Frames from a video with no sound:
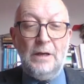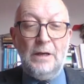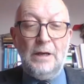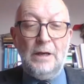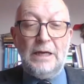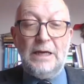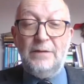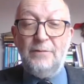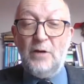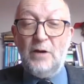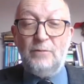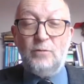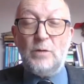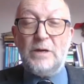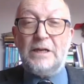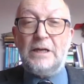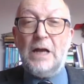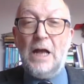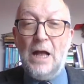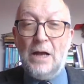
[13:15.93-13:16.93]
even if we
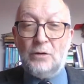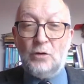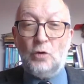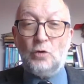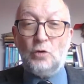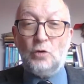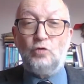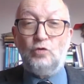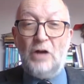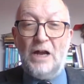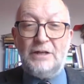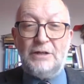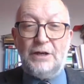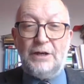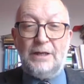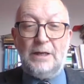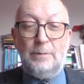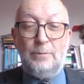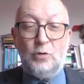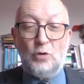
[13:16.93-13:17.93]
cannot
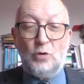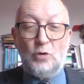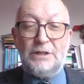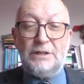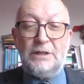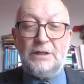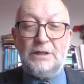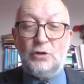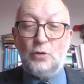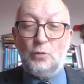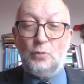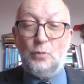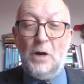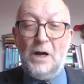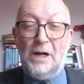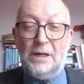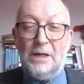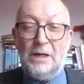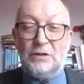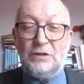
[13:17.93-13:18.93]
readily put it into
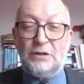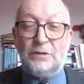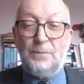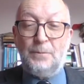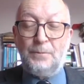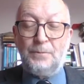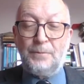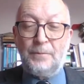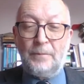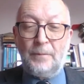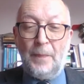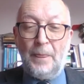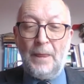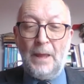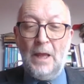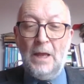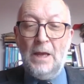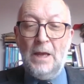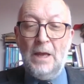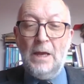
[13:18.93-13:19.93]
words.
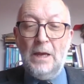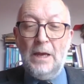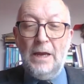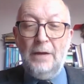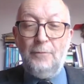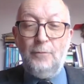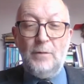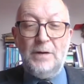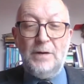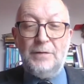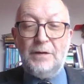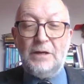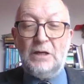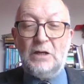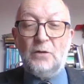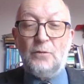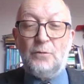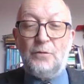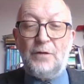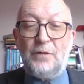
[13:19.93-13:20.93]
If we think
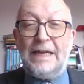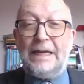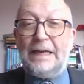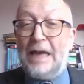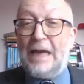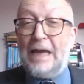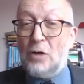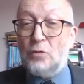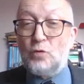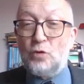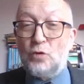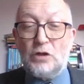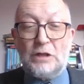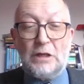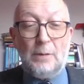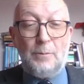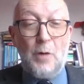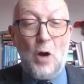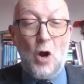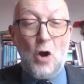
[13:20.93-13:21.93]
of encountering
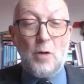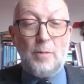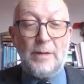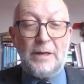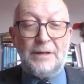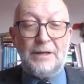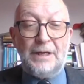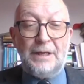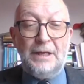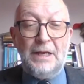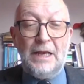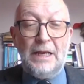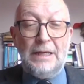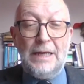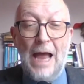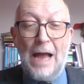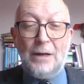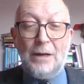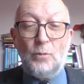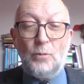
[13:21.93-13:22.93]
a poem in a
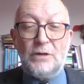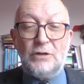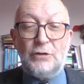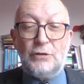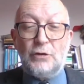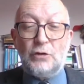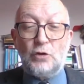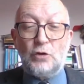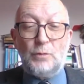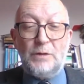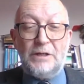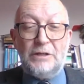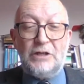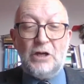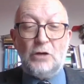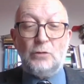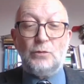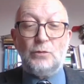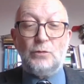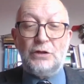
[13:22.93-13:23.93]
language that we
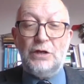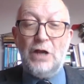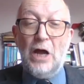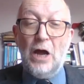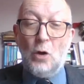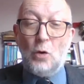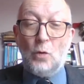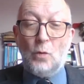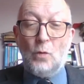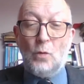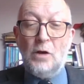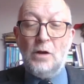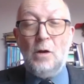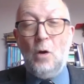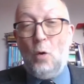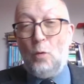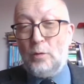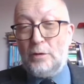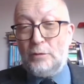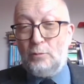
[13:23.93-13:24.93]
don't know,
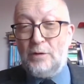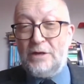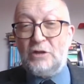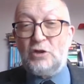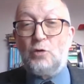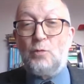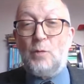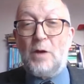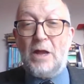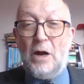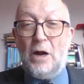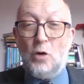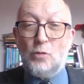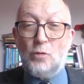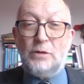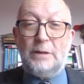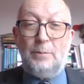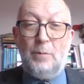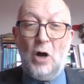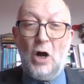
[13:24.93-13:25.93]
or with which we are
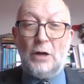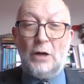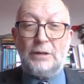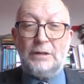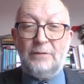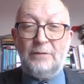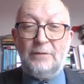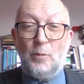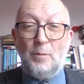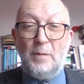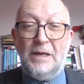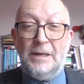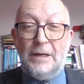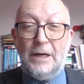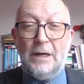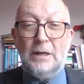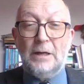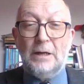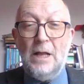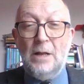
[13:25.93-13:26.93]
only partly familiar,
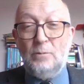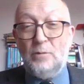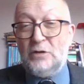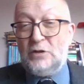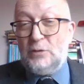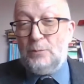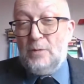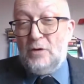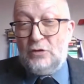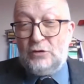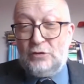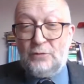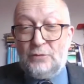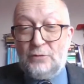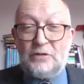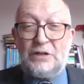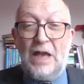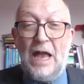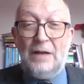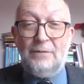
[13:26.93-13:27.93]
which most of
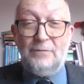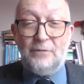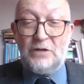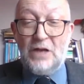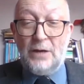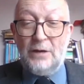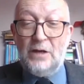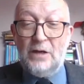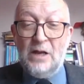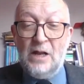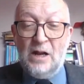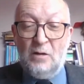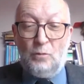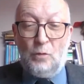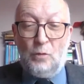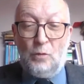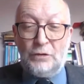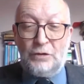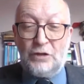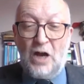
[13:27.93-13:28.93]
us have done at
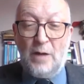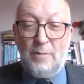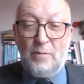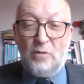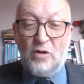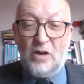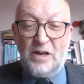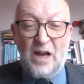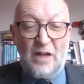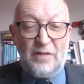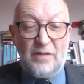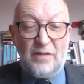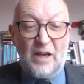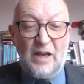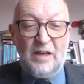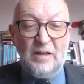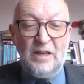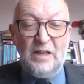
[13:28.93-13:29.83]
one time or another,